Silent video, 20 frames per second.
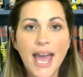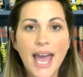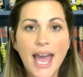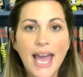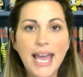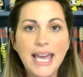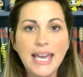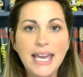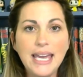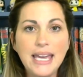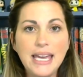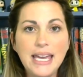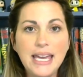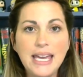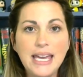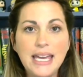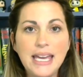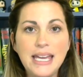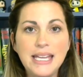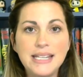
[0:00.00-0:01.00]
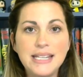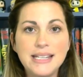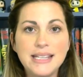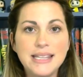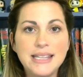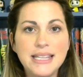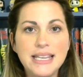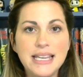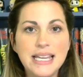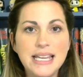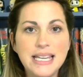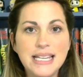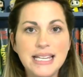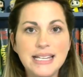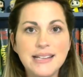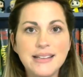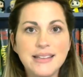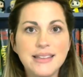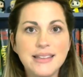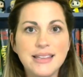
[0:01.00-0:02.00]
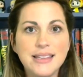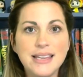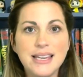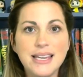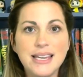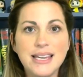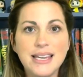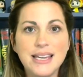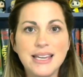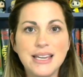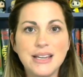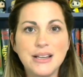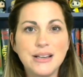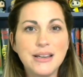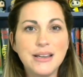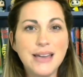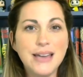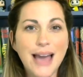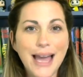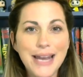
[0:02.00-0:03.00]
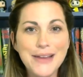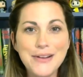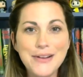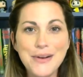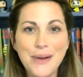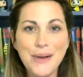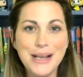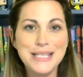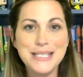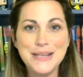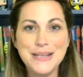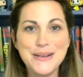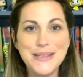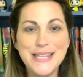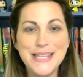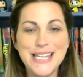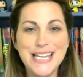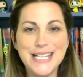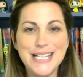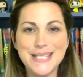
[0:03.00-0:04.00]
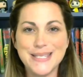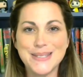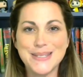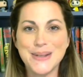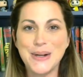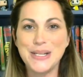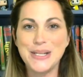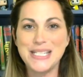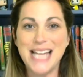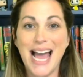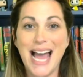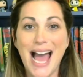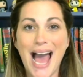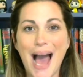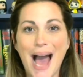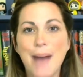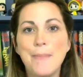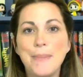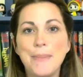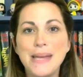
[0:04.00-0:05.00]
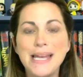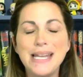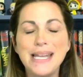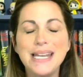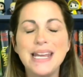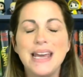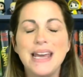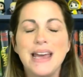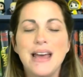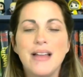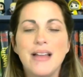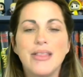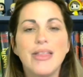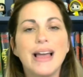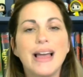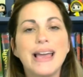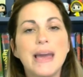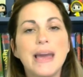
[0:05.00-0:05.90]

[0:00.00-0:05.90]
and then the kind of crazier things start to happen. Like I